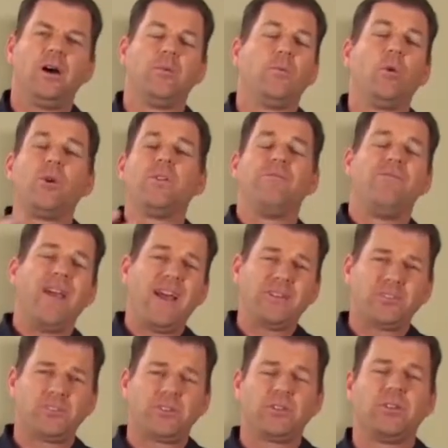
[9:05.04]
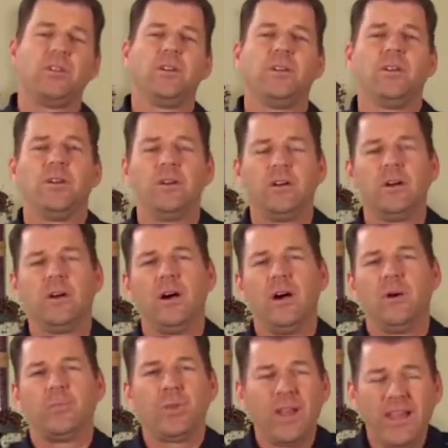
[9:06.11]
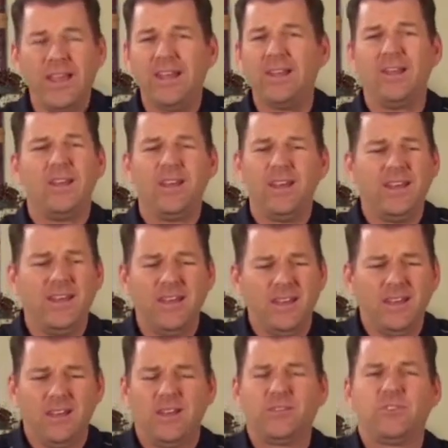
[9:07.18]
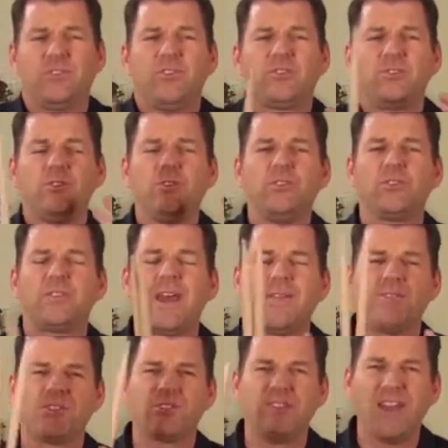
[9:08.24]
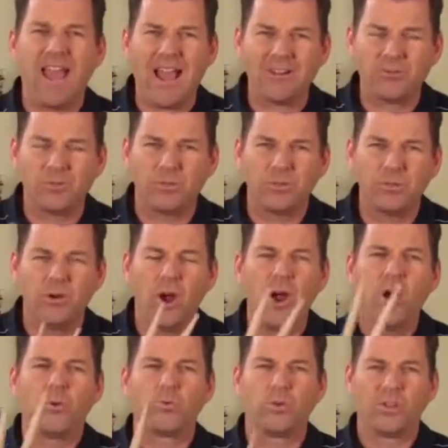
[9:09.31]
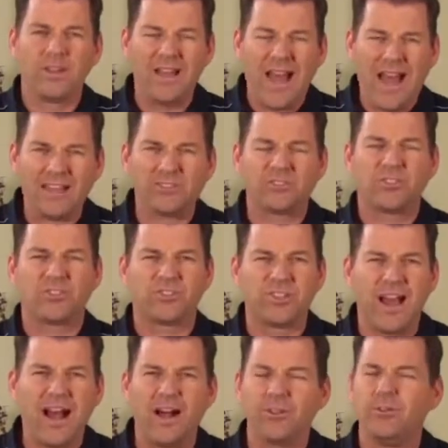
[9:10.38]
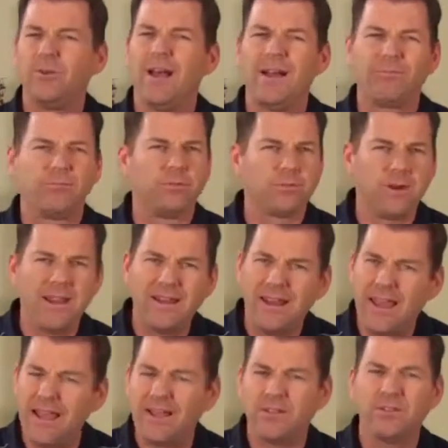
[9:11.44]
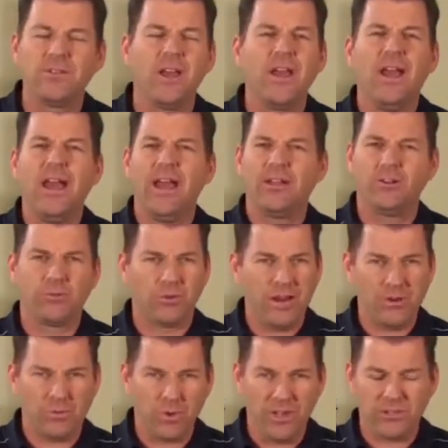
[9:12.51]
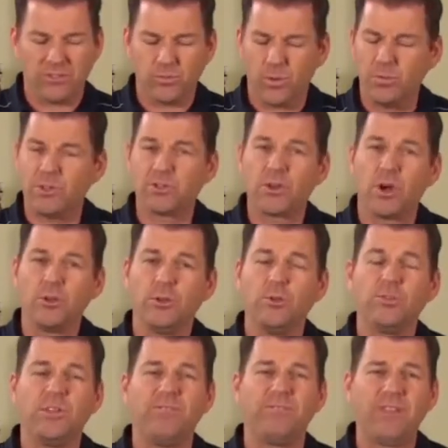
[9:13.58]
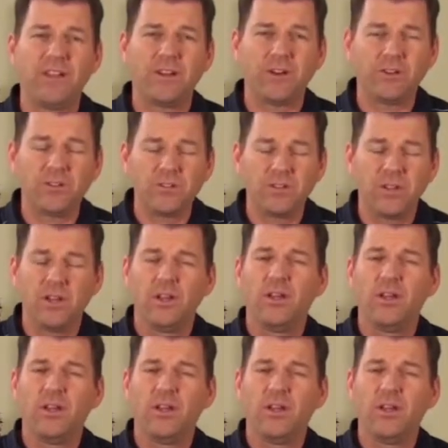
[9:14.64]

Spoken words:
more advanced playing, you just have this natural, relaxed style. You have great hands and great wrists. When we start using fingers